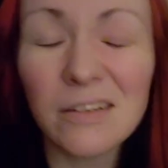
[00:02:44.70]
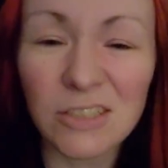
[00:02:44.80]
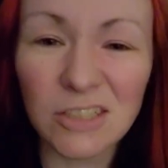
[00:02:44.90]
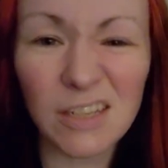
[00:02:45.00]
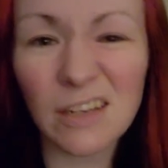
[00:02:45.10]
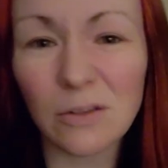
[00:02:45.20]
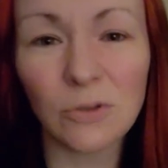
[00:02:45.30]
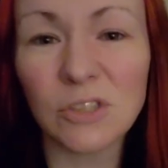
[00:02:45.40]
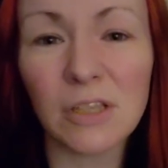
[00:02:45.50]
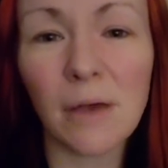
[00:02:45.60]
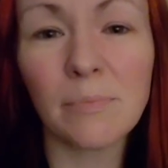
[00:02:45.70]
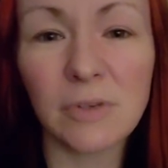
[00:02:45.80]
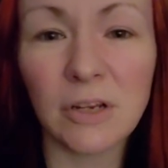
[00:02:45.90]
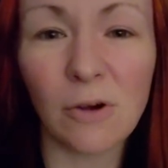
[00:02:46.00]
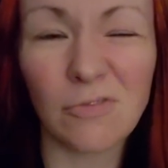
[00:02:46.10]
it's just like a little
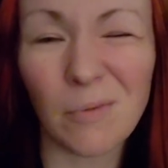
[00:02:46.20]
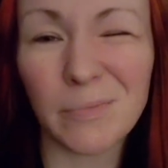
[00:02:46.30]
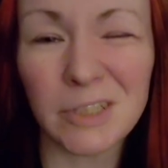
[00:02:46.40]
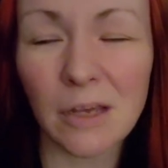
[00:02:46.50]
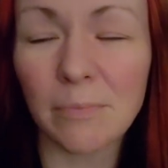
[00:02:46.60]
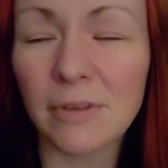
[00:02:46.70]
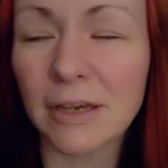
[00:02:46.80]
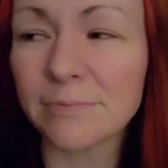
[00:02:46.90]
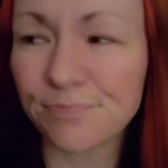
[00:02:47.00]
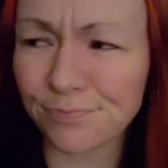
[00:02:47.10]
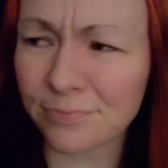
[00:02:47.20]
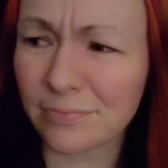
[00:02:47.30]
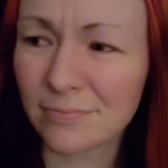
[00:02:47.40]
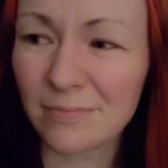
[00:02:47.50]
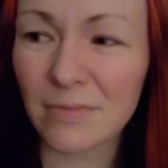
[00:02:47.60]
slump, you know, frumpy slump thing.
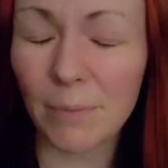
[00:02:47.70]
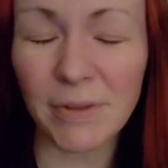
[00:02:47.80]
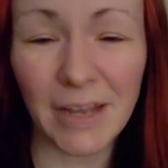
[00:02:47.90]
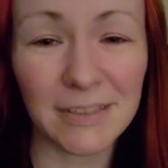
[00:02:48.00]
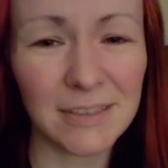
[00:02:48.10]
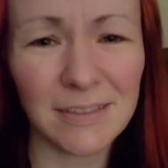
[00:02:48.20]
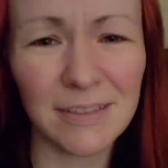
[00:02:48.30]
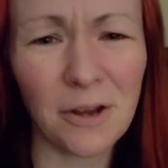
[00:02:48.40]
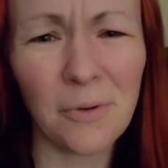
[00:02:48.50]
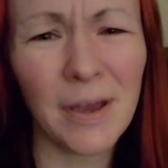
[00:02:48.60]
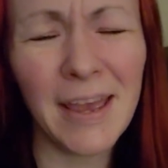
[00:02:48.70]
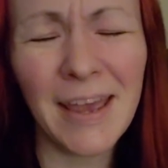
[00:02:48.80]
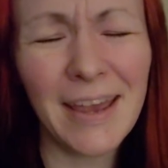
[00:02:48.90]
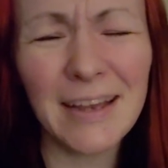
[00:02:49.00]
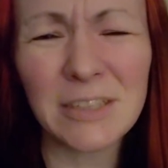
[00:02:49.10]
But that's, you know,
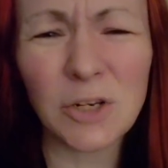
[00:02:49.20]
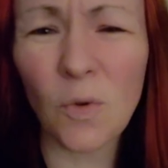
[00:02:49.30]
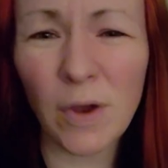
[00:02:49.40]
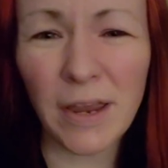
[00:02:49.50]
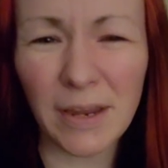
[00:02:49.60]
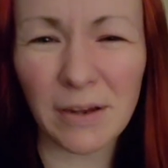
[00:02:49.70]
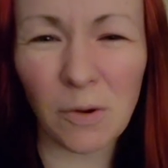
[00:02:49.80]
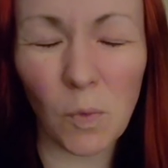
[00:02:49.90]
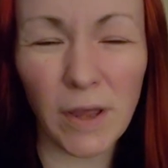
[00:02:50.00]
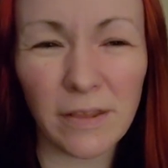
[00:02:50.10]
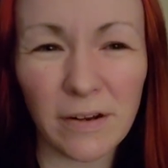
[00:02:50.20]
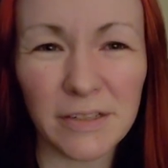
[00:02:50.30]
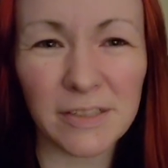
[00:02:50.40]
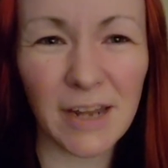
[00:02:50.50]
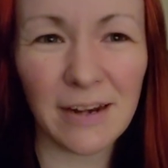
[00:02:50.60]
it's annoying when there
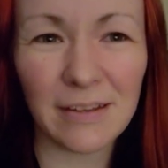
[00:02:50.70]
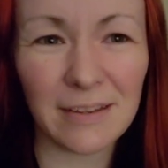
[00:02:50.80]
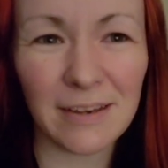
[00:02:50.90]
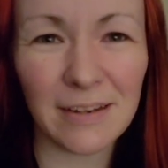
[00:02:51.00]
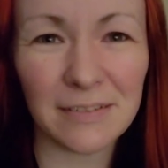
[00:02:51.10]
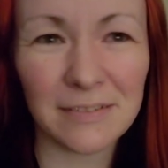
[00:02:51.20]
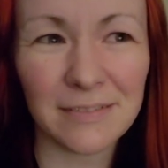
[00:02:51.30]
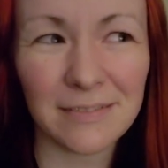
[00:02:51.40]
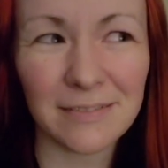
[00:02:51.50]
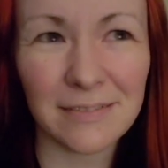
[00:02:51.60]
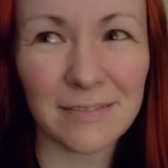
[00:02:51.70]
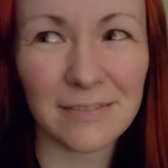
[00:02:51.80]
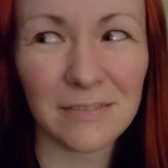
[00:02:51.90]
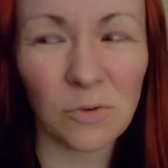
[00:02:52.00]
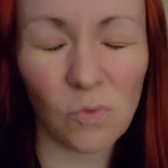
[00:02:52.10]
isn't anything
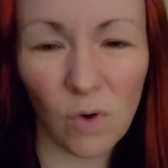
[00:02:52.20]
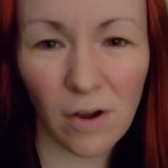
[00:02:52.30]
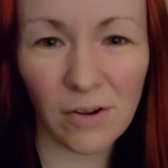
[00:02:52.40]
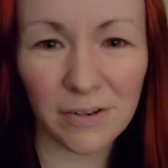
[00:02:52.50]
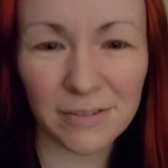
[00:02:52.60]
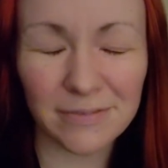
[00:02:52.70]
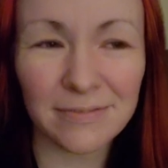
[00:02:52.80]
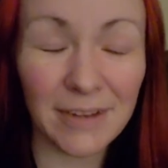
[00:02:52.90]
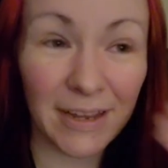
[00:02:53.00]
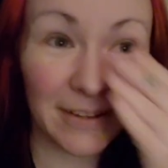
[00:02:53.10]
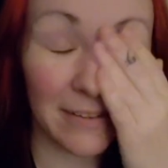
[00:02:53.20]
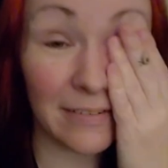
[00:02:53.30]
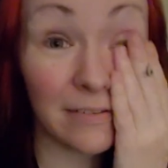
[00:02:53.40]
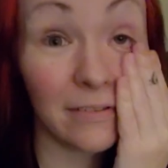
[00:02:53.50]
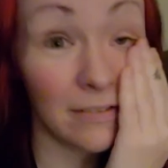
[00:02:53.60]
wrong
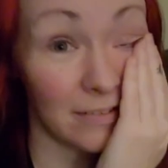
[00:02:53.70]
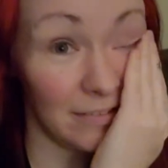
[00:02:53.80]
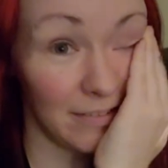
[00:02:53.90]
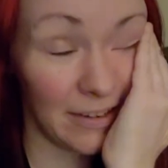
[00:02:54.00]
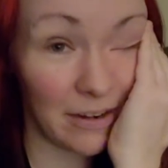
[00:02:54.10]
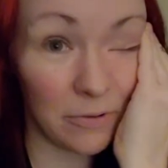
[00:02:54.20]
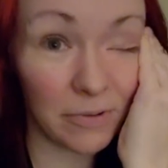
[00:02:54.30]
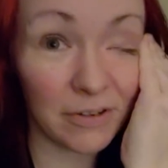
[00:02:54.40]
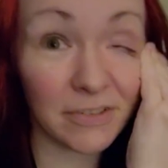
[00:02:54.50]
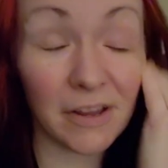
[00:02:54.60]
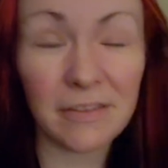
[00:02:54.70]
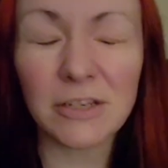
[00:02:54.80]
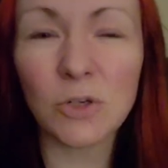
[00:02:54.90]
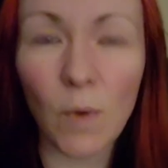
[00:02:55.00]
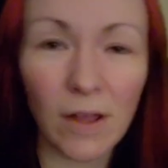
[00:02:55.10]
and you know, there's nothing
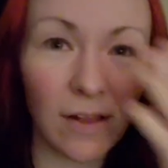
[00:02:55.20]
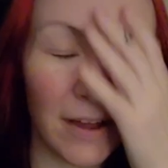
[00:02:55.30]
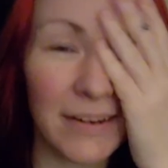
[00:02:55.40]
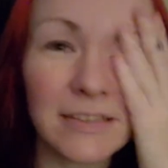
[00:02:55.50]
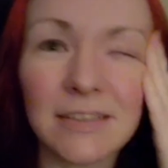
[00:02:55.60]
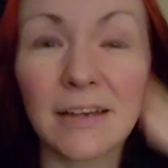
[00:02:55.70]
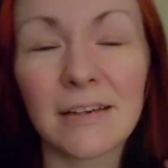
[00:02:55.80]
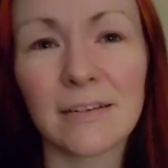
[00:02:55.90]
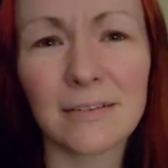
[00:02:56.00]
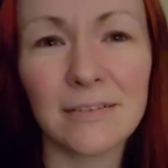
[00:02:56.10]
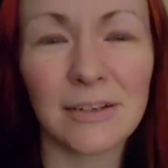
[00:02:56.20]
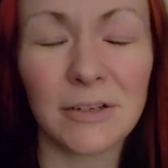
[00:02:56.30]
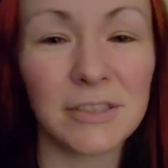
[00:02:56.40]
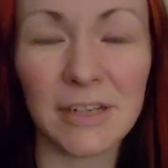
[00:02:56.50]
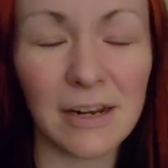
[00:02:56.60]
to dwell on. It's like there
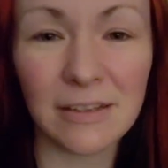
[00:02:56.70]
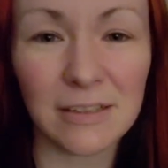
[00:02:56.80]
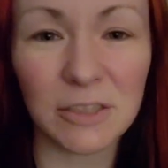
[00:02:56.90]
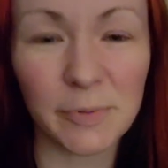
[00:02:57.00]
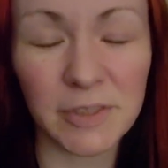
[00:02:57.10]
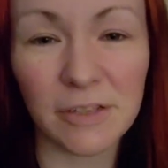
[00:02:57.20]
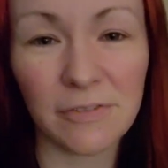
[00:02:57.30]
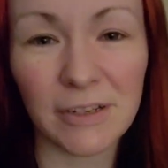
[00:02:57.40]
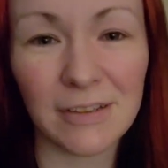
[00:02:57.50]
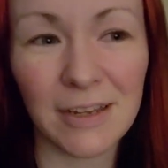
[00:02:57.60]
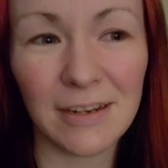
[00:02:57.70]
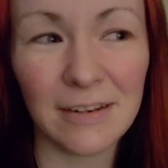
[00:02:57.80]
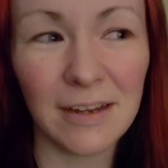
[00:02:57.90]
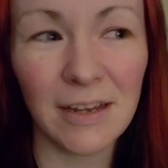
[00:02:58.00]
isn't anything specific that